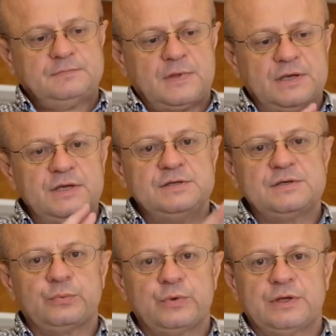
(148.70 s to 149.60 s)

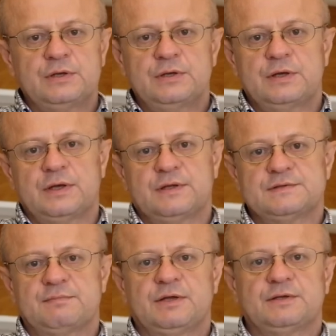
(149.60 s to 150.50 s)
intervene in the
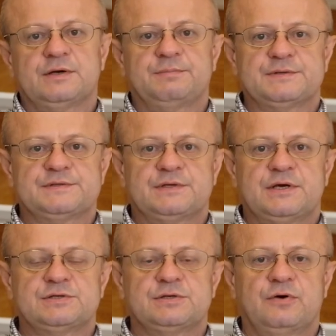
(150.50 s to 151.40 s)
mental
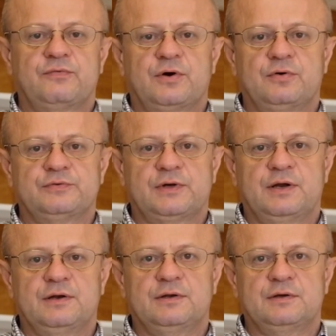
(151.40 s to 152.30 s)
representation of
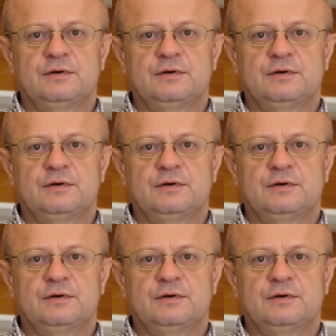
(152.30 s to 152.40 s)
causality.